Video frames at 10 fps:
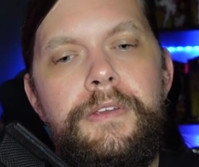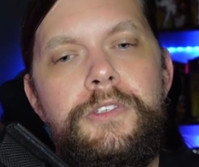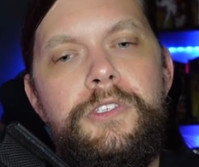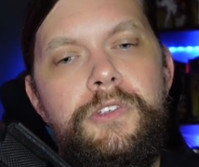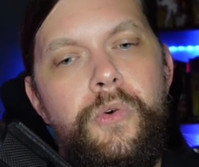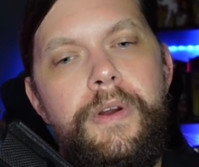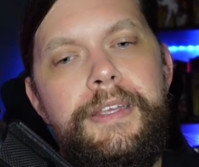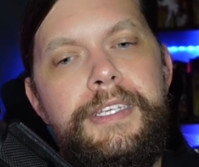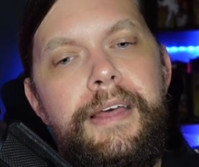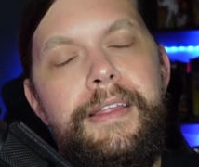
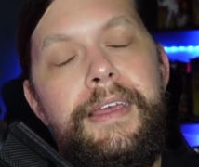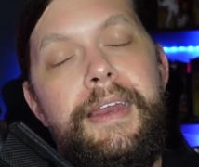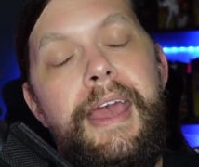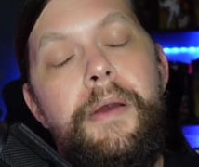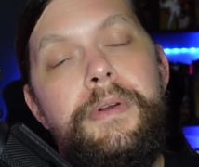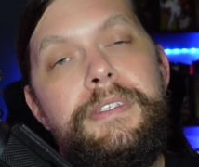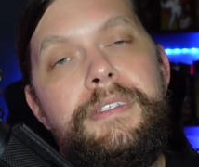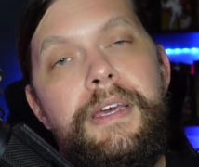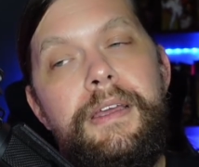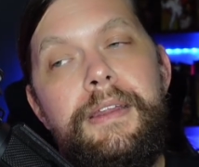storytelling and how it's
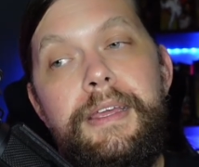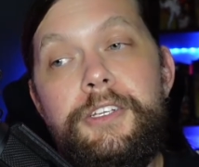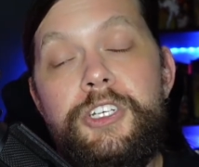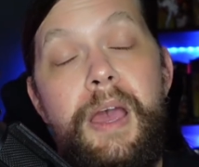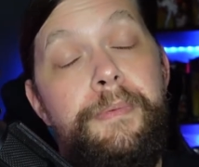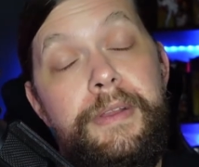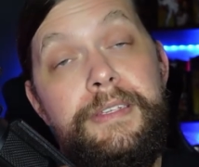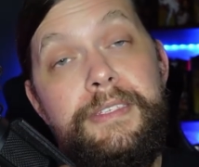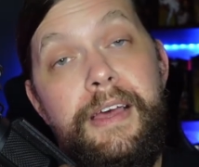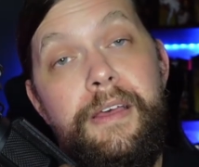done in
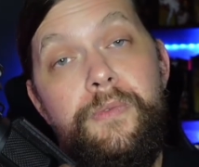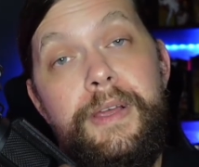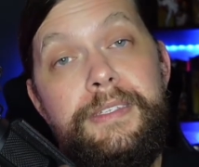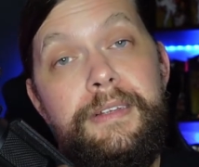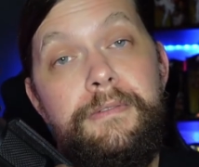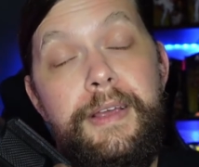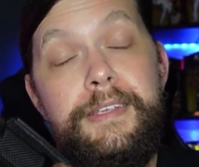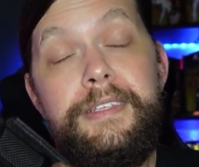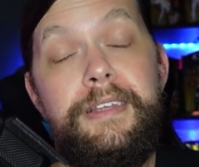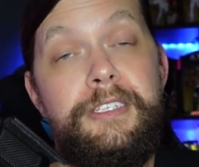Japanese style
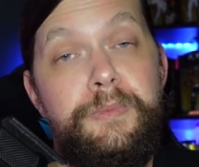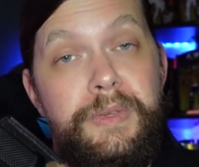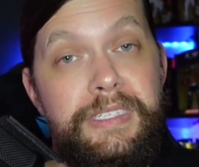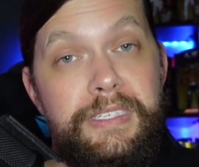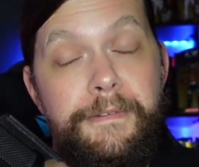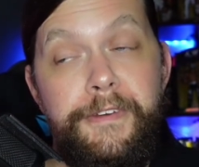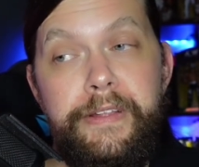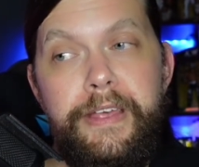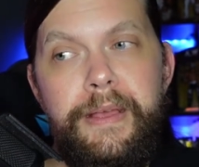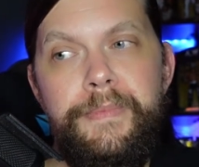wrestling
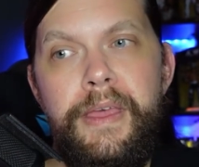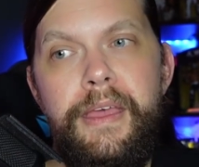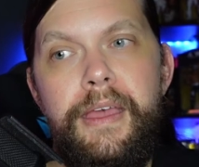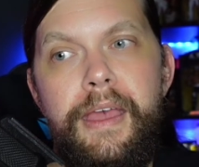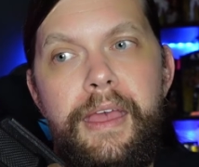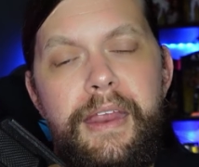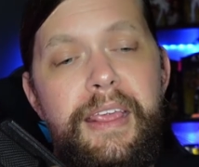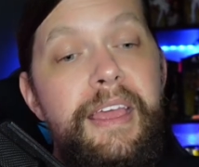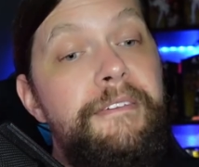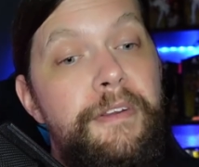specifically,
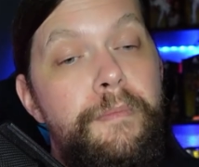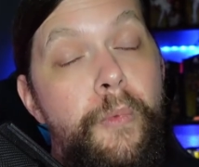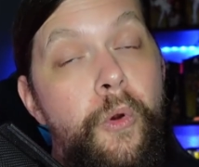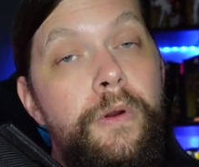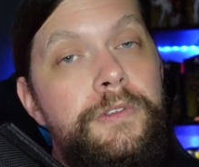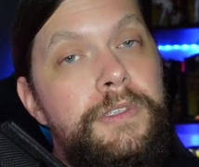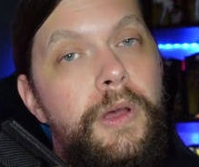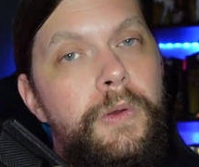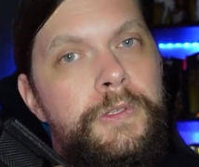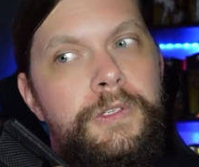and even more
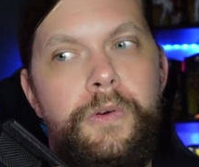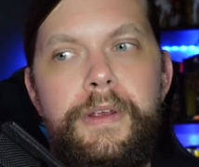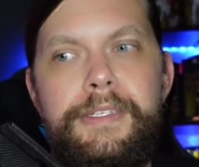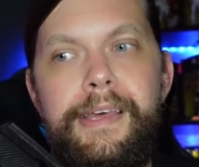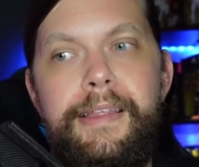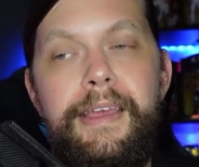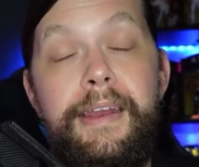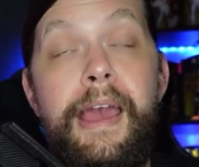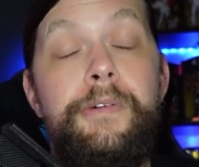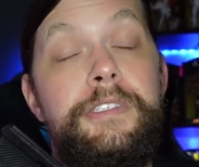so storytelling
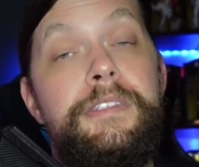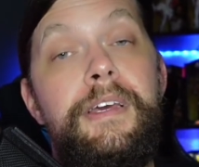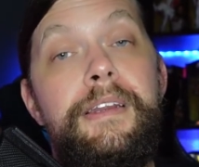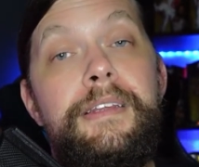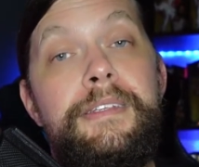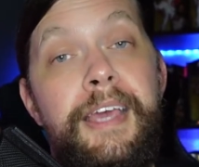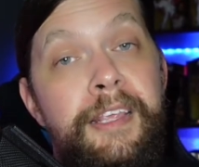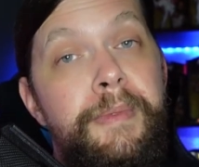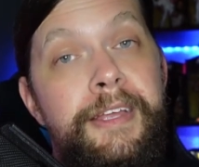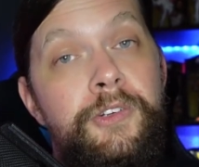and how it's done in
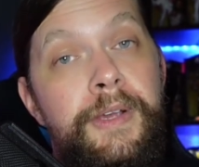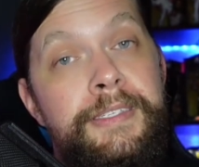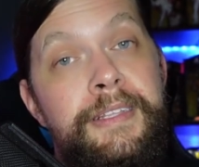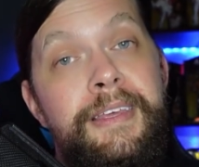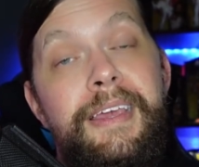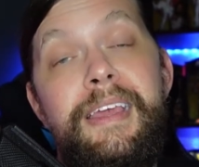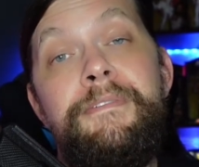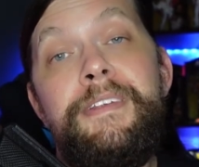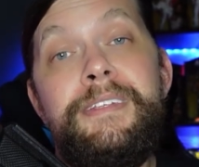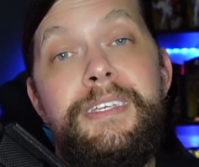deathmatch wrestling
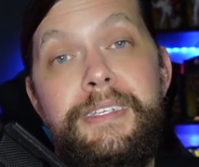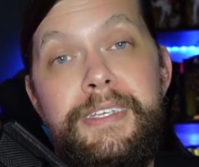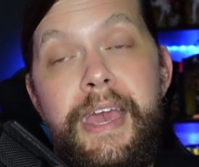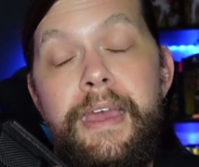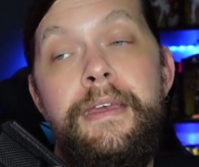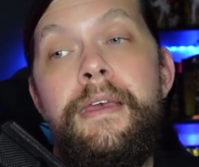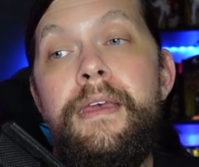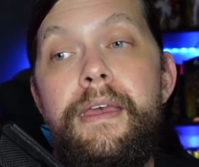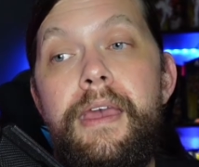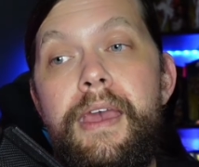even today.
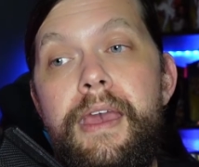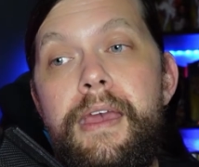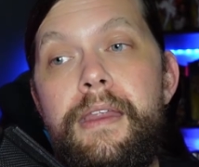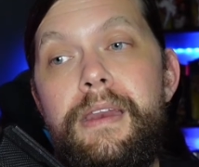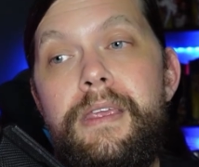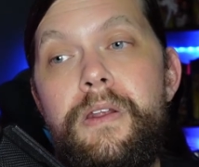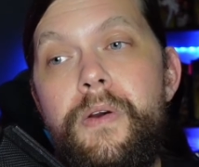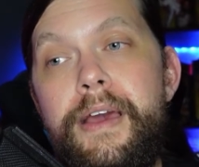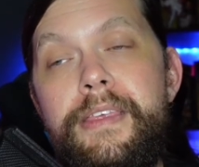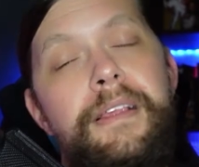And you
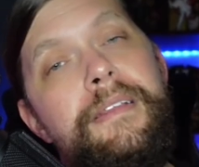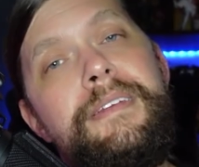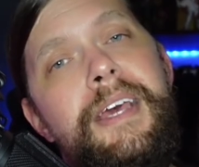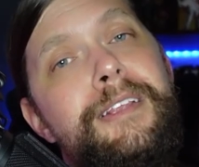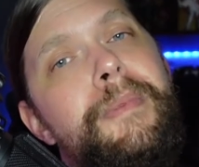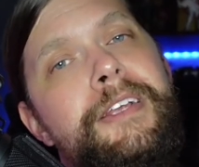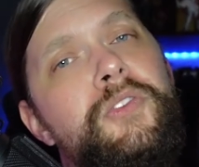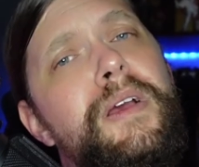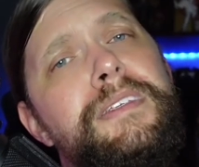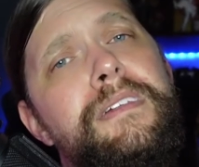know, I think
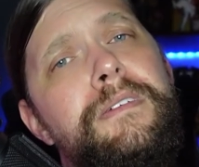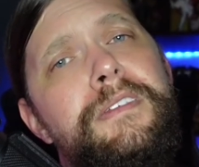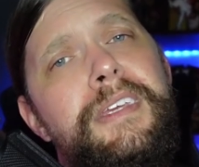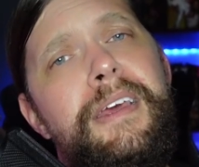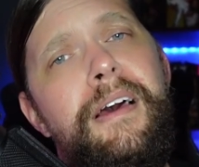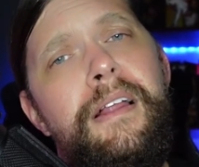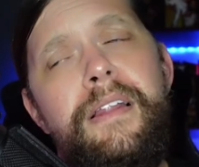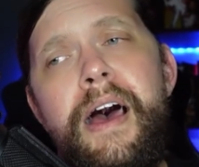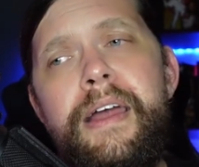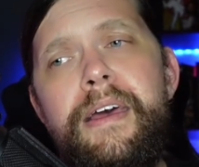deathmatch wrestlers get a
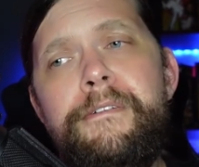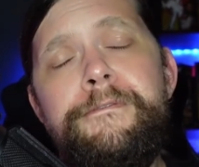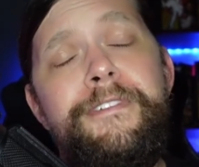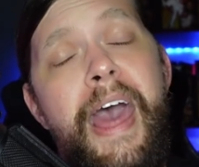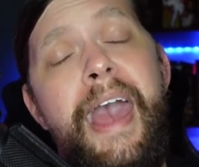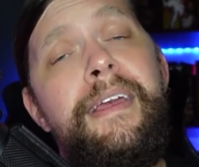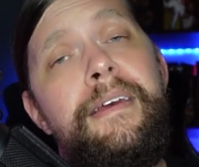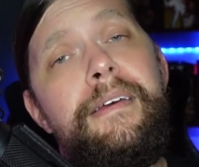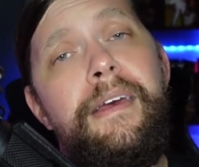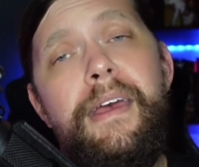lot of flack
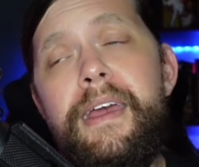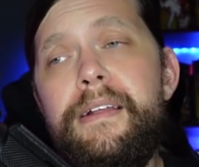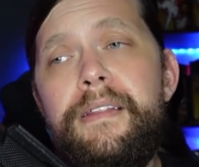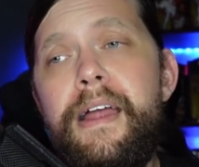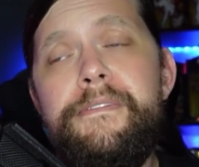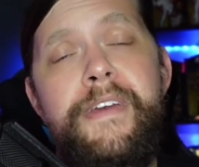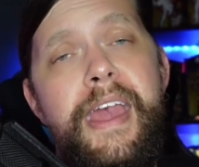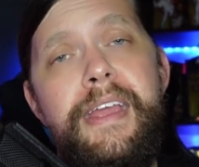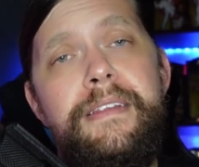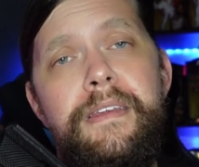uh, and a lot of
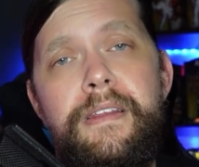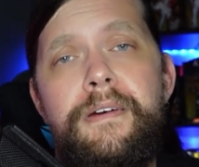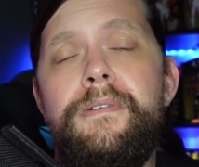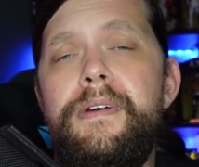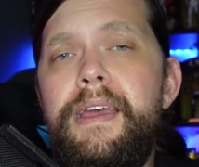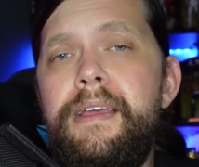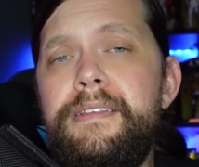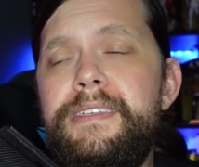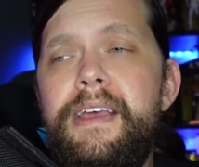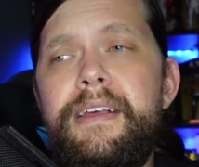hate. You know, eh,
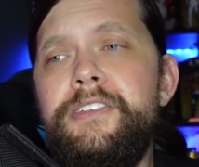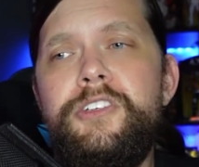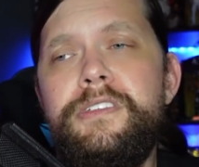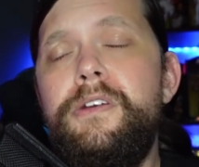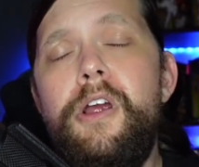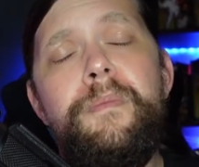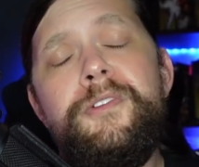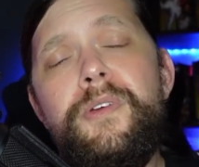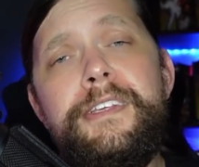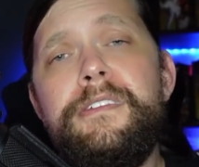saying it's just
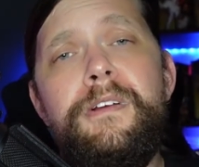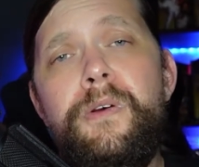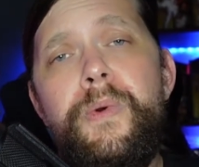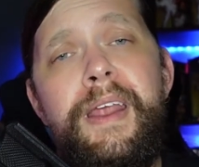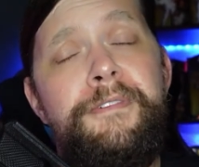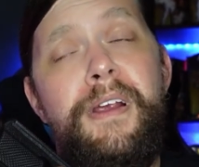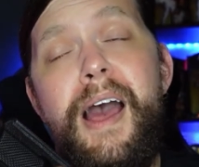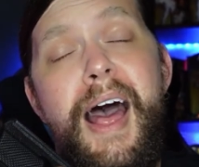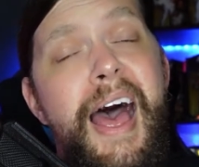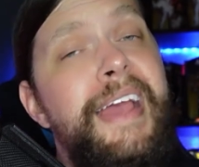garbage wrestling or whatever.
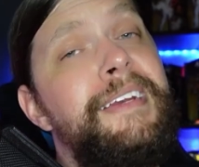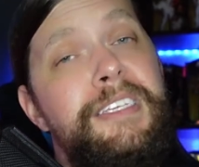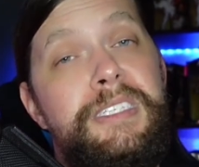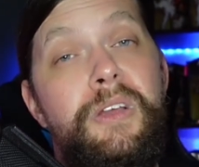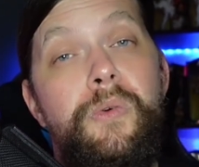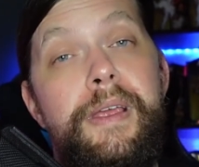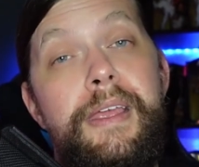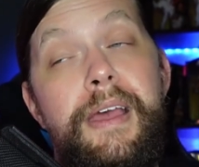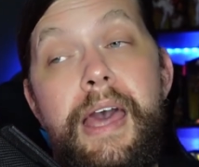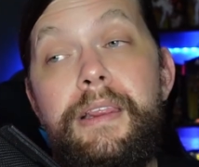I
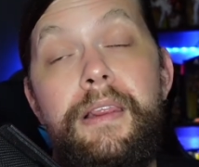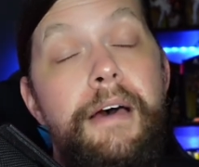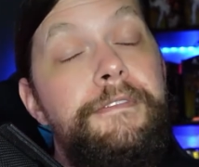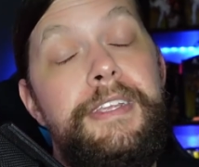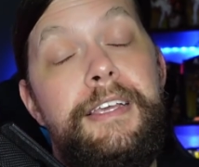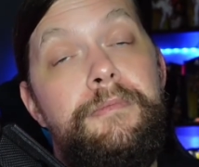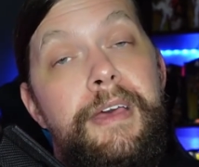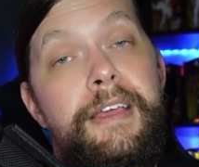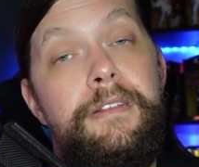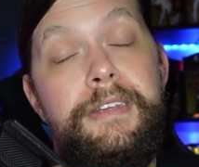disagree. I love
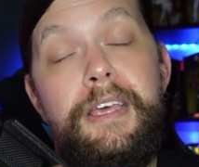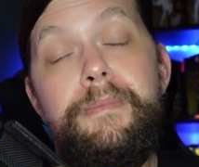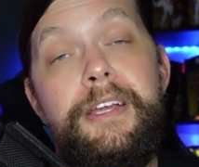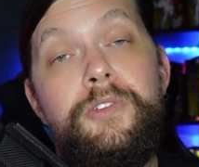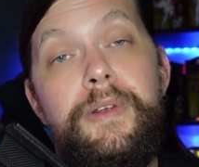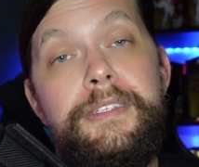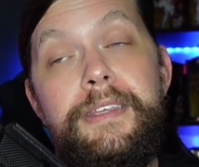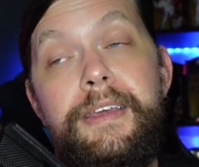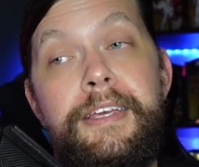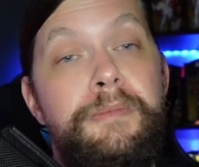deathmatch deathmatch
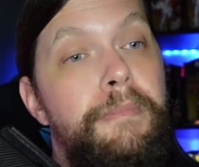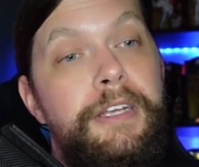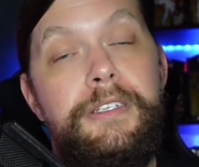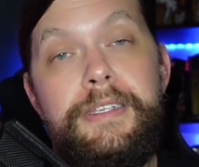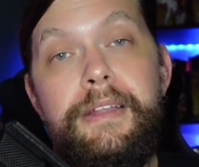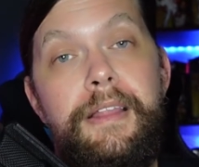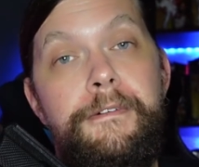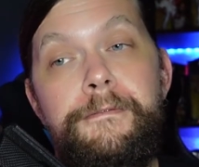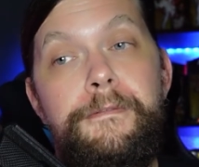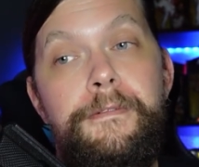wrestling as much as I
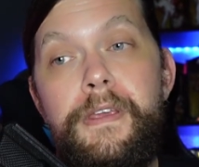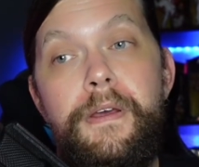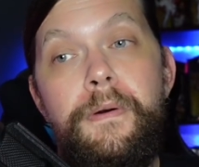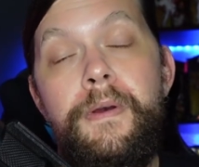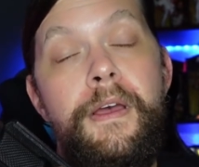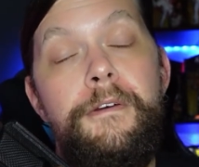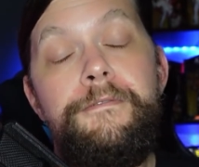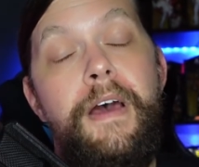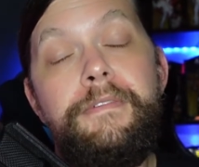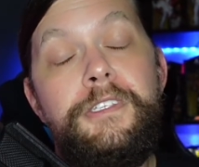love you know
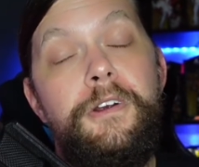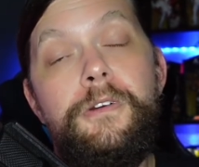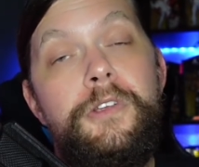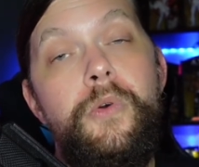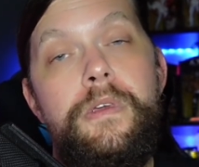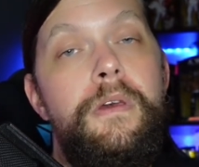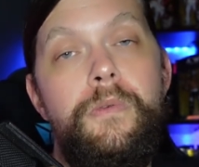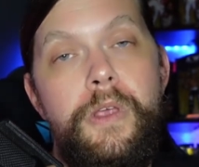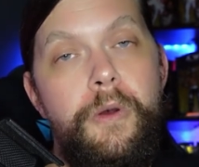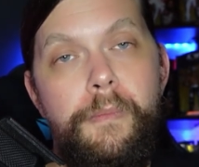five star
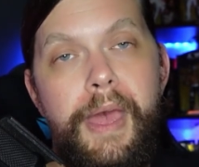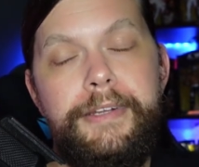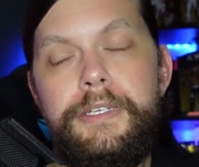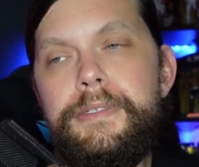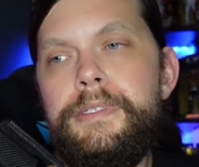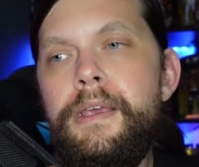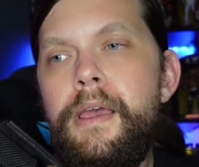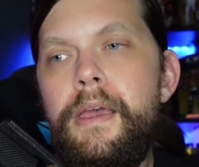Tokyo Dome matches.